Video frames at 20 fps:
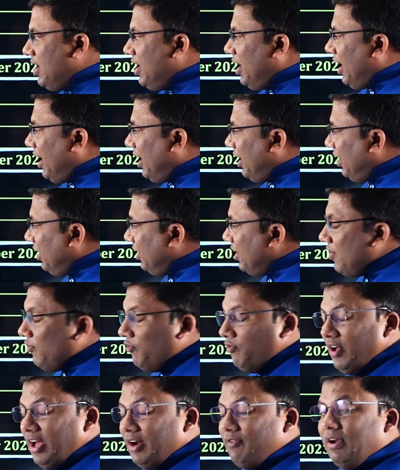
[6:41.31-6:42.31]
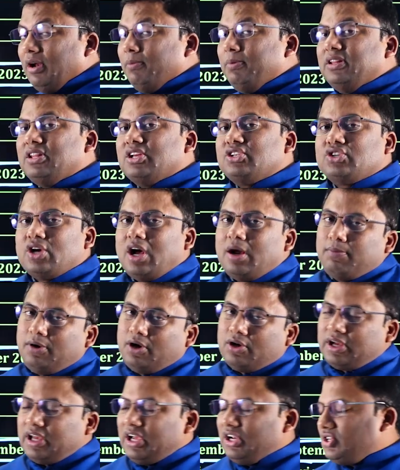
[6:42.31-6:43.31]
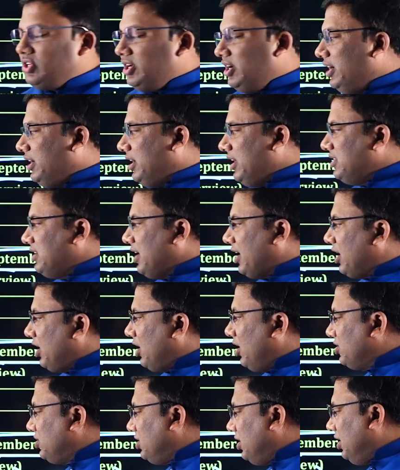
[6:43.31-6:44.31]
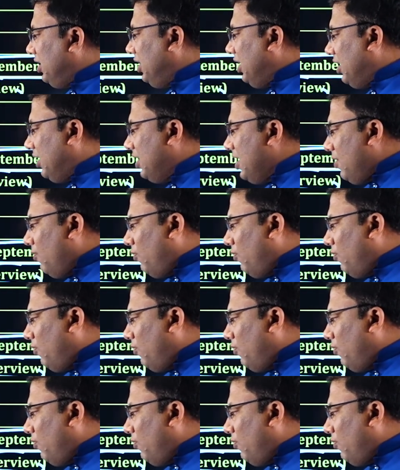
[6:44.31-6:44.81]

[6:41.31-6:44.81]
And where will be the job location? It is across India.